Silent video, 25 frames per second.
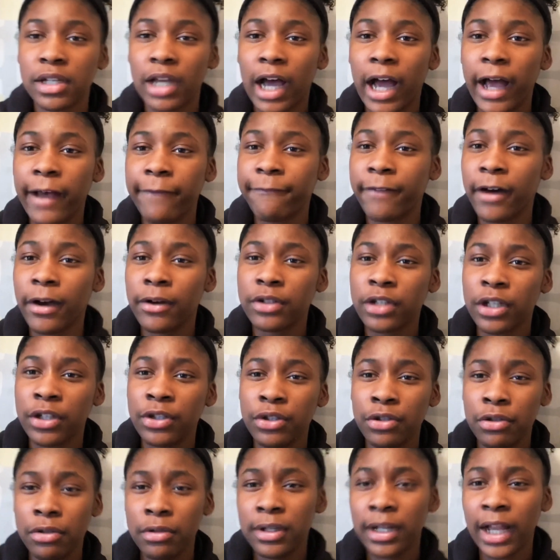I found a
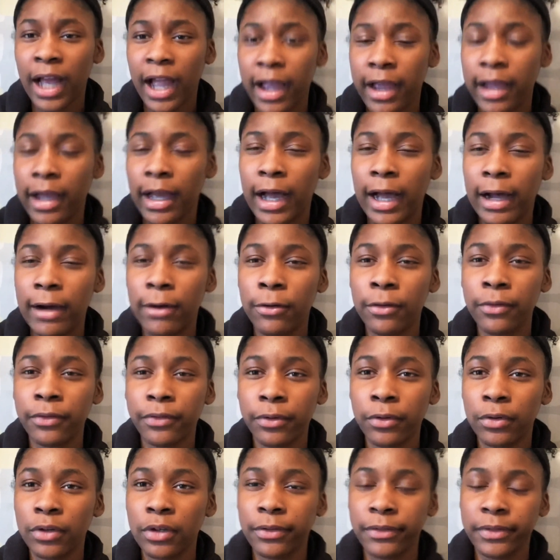new light out of
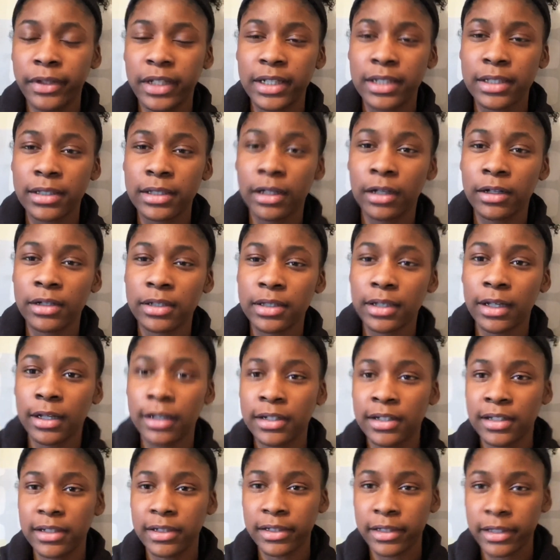all of this
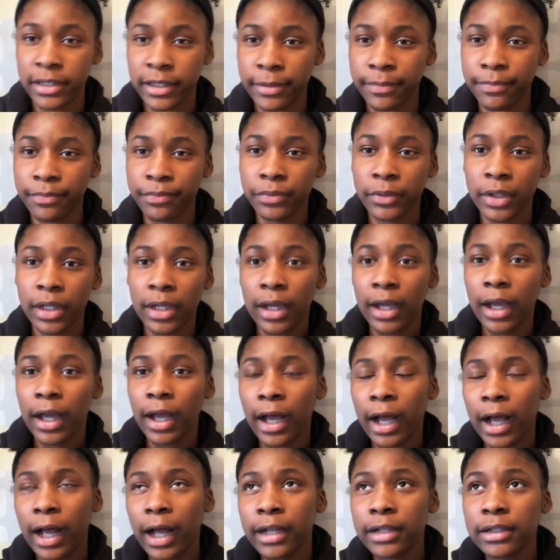uncertainty.
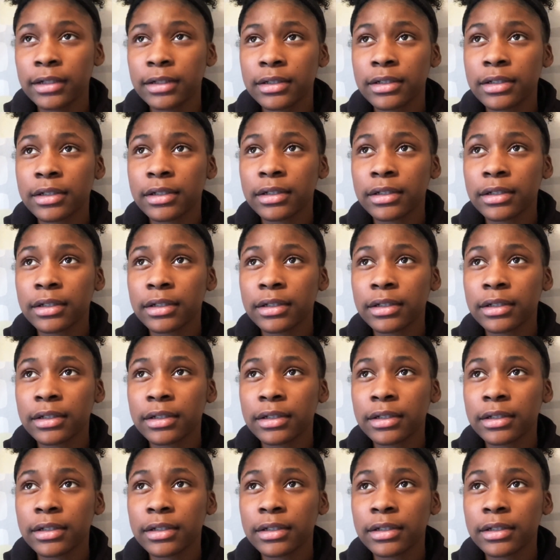And